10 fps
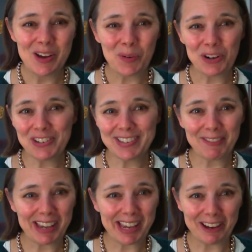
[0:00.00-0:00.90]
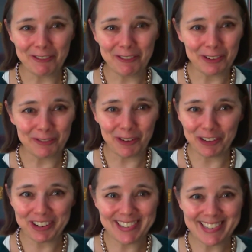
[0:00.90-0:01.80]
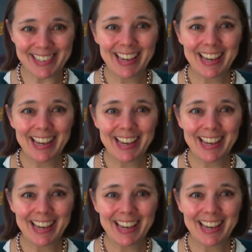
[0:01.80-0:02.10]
Where you just have a handful of voters.